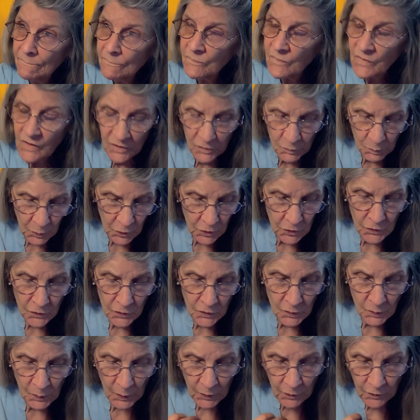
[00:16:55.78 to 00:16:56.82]
this person's
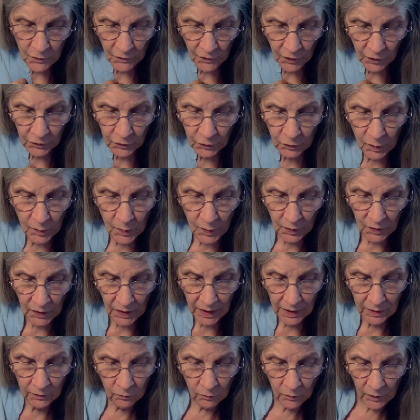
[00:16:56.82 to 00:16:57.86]
both vulnerable
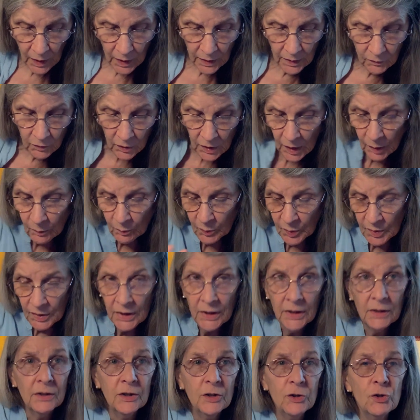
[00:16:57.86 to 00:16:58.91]
and
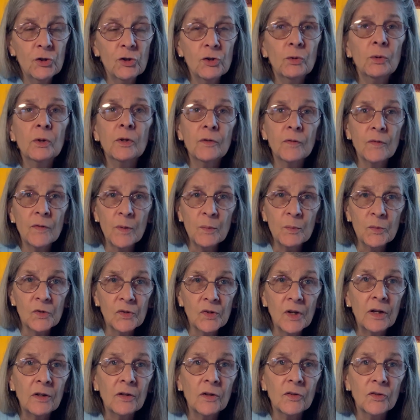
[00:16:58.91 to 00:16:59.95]
completely sure of
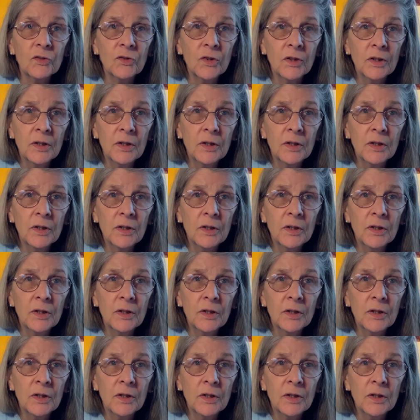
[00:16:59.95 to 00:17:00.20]
themselves.